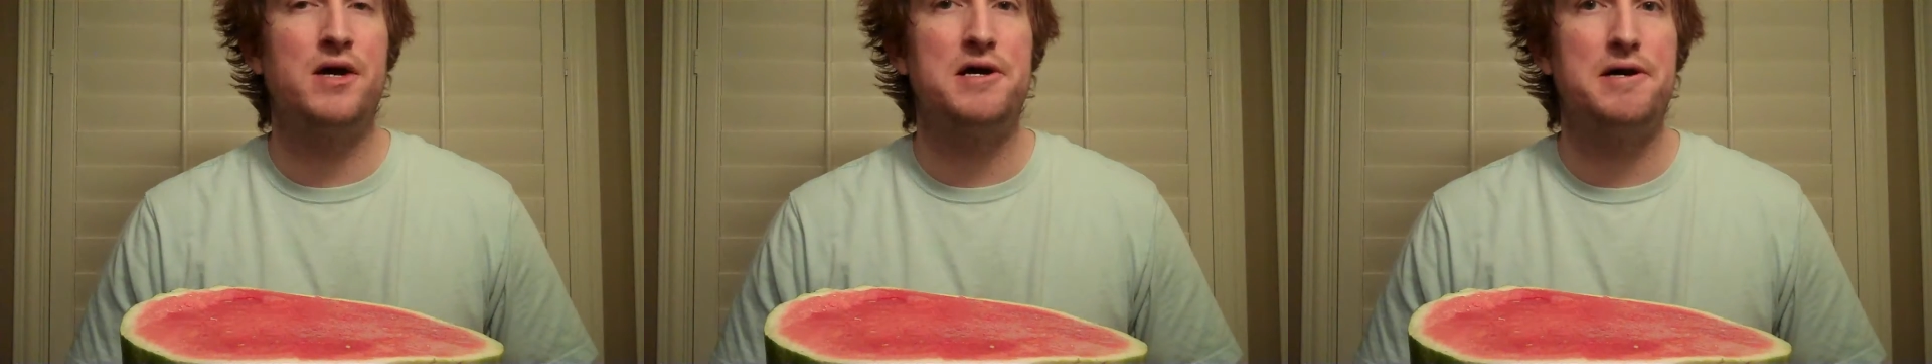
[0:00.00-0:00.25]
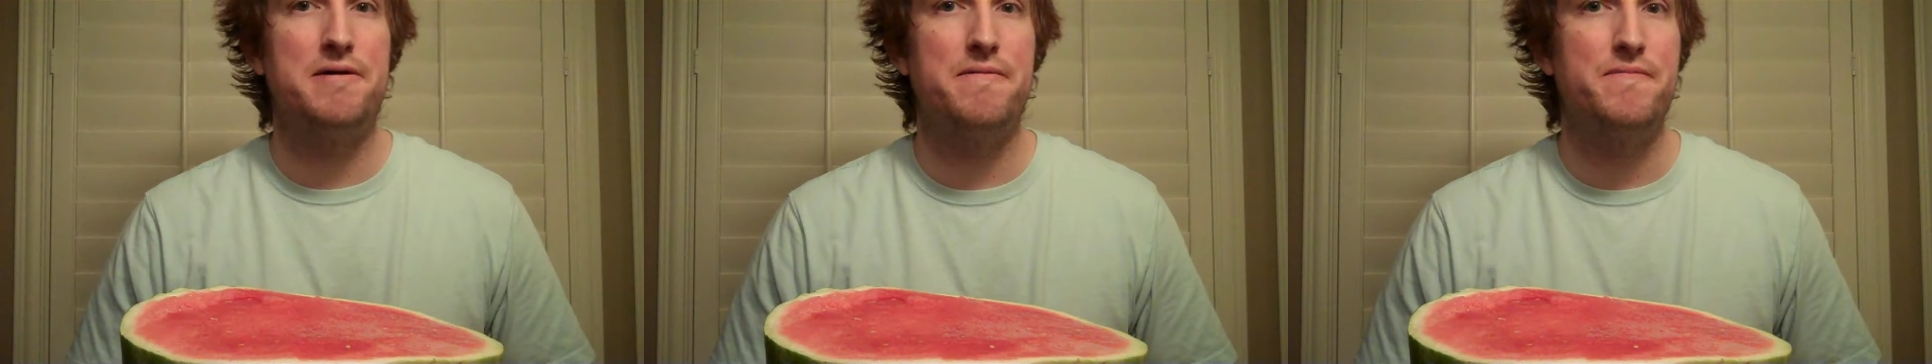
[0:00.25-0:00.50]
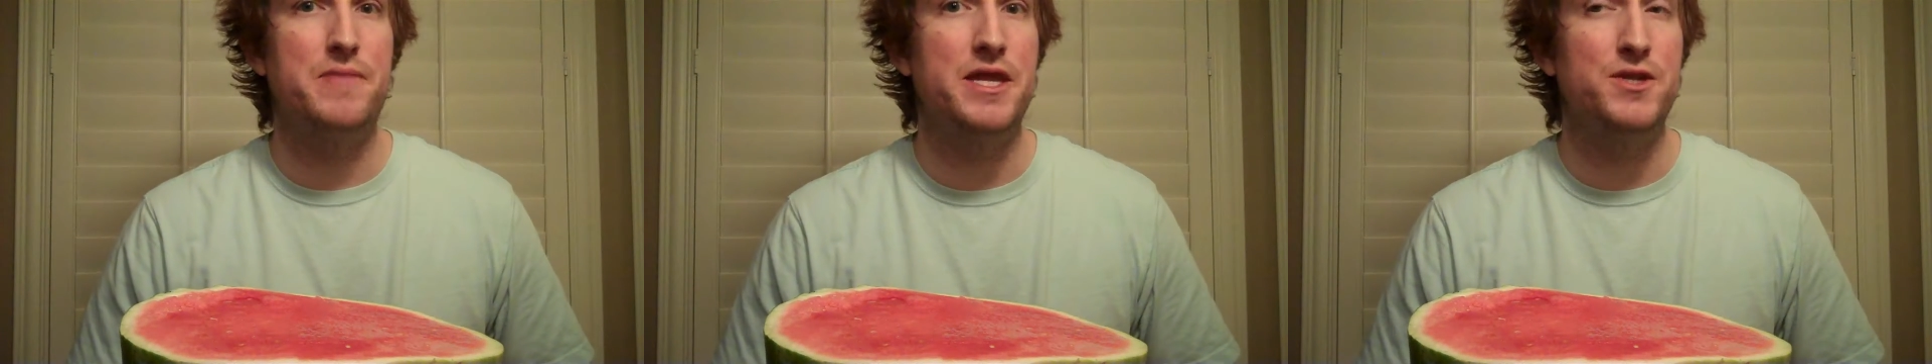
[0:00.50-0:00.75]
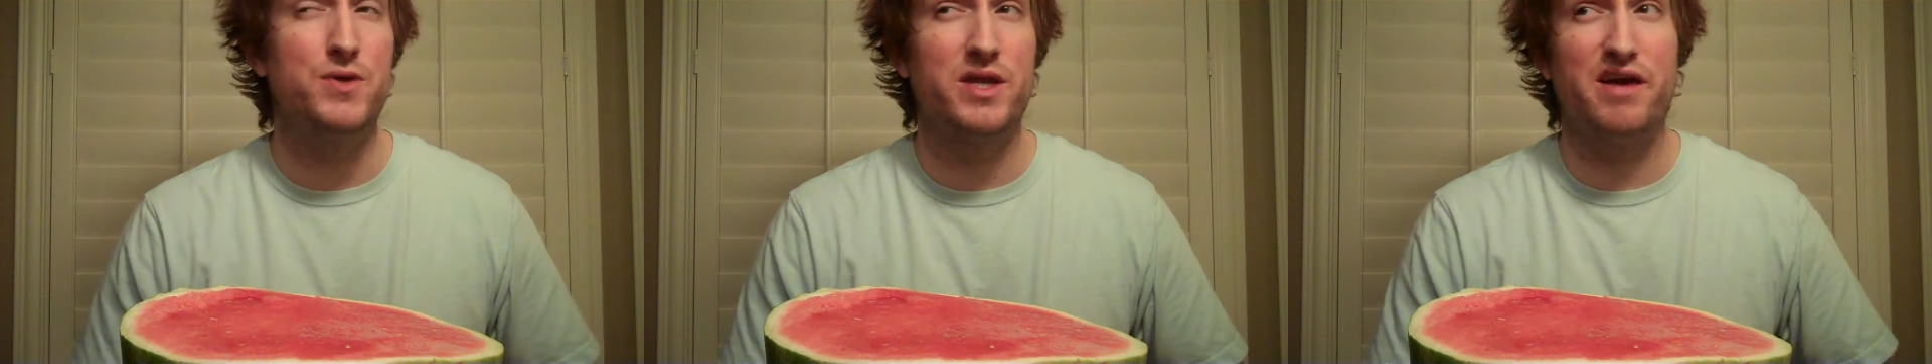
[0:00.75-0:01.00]

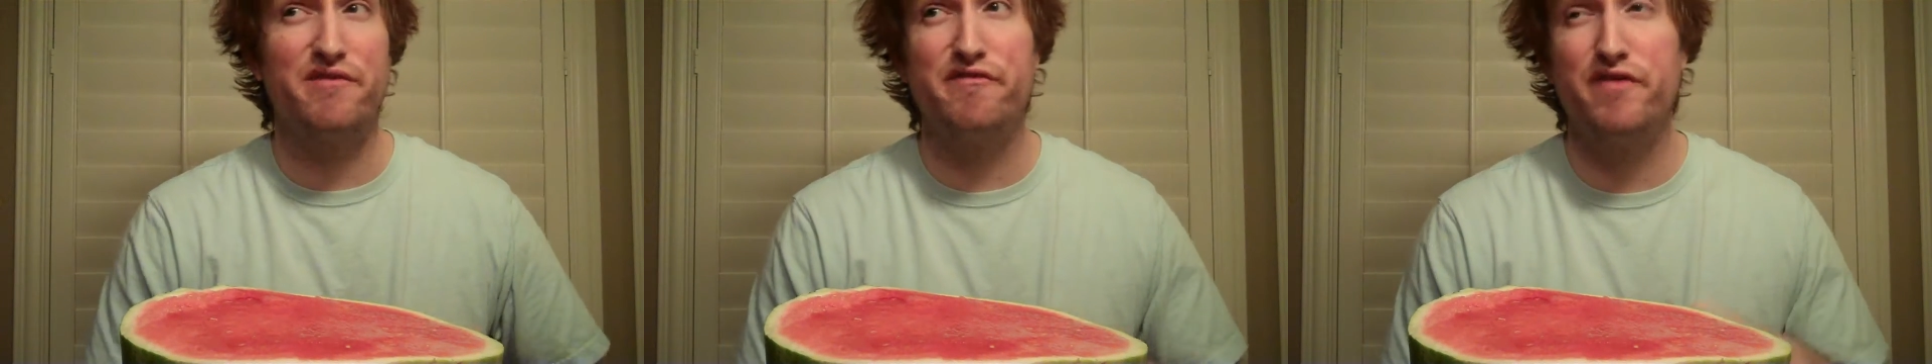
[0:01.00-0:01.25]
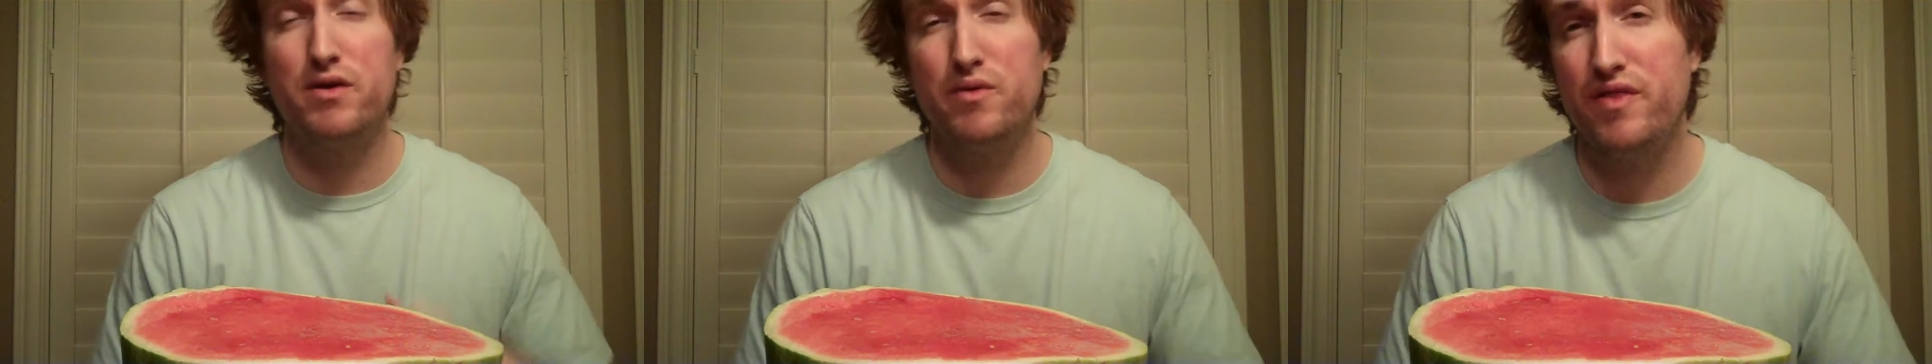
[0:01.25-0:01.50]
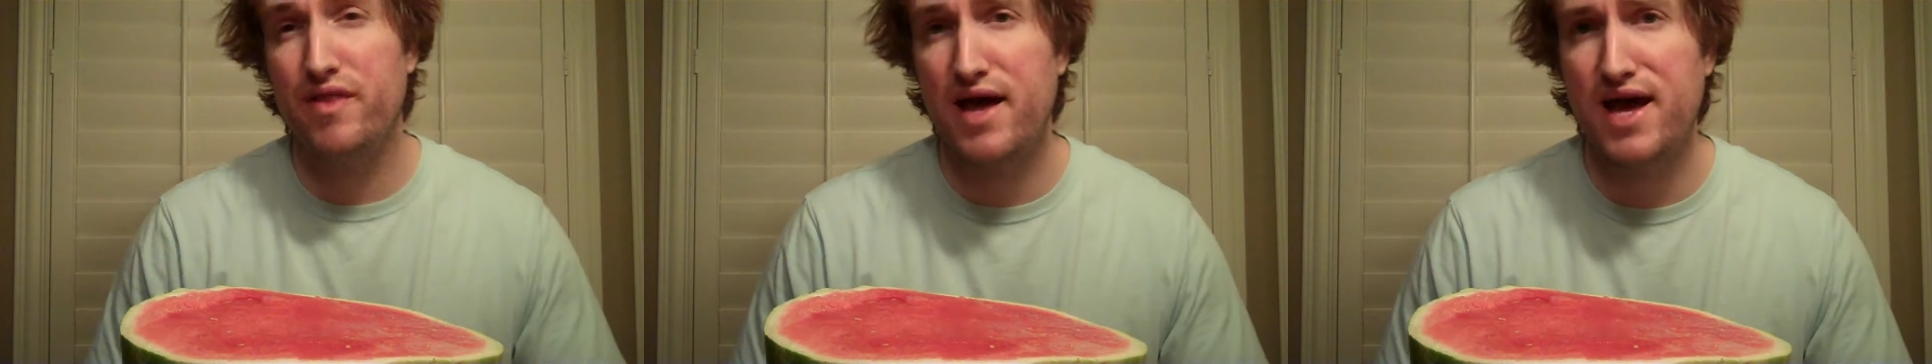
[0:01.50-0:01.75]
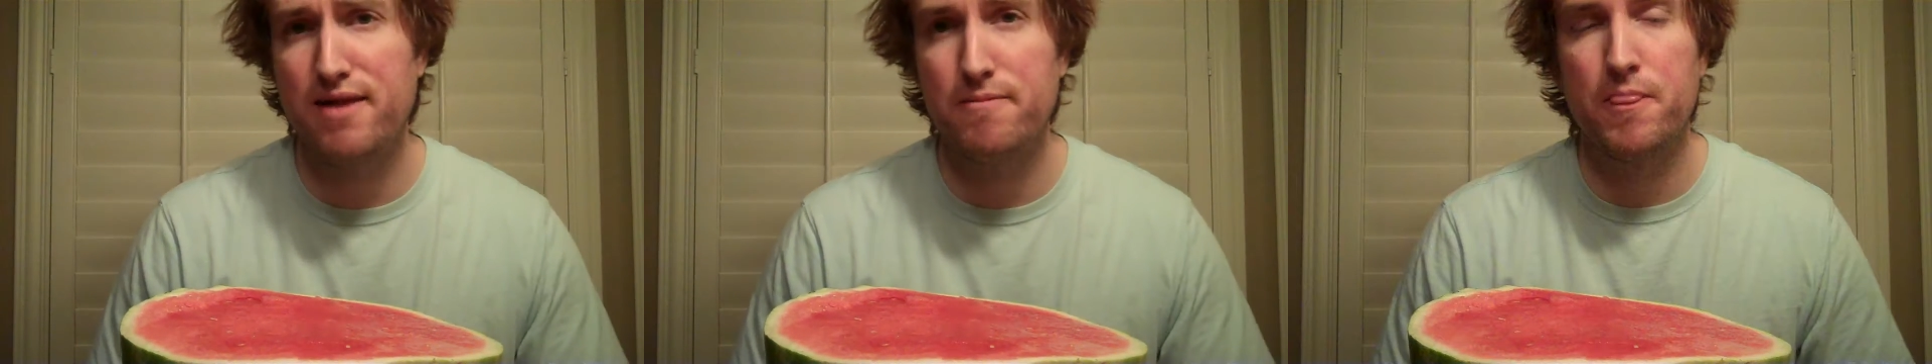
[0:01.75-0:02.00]
and you can have fun with
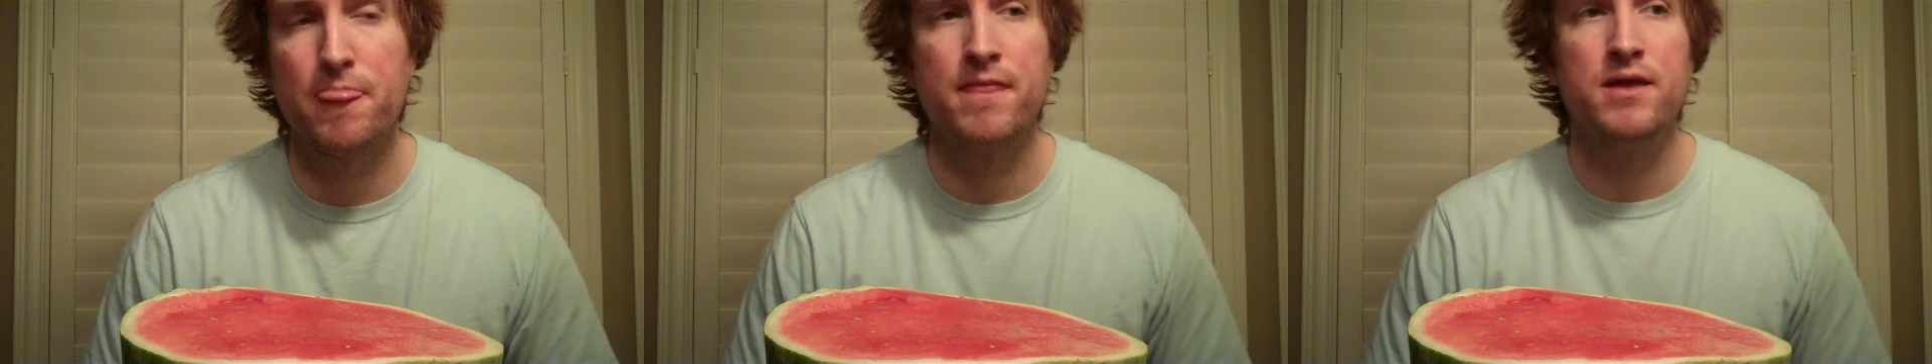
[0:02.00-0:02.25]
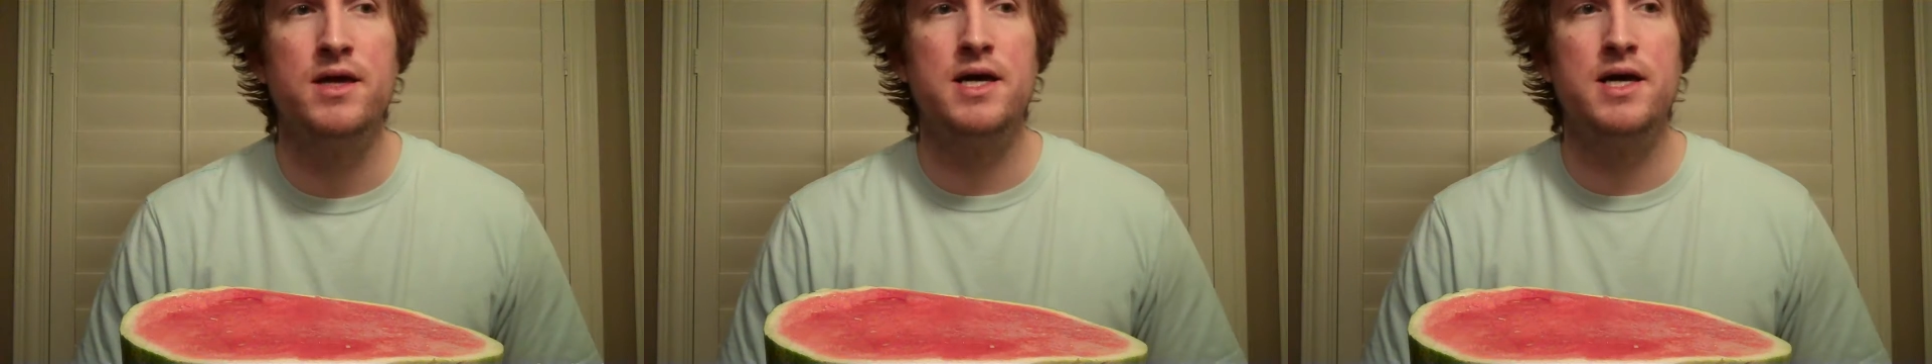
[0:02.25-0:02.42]
that.